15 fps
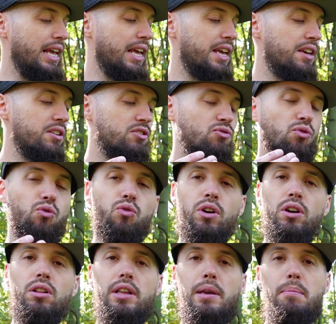is
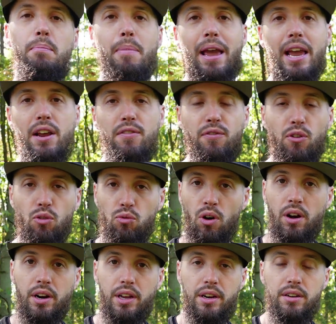really made for
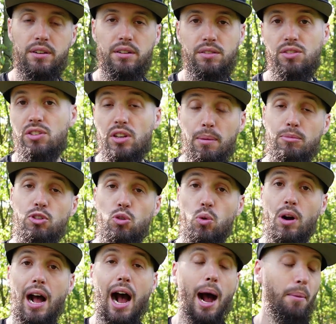running some
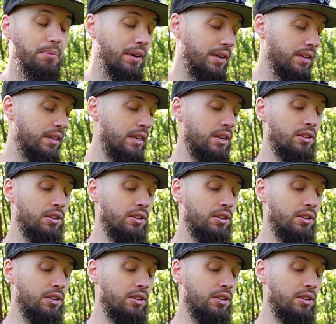sort of optic.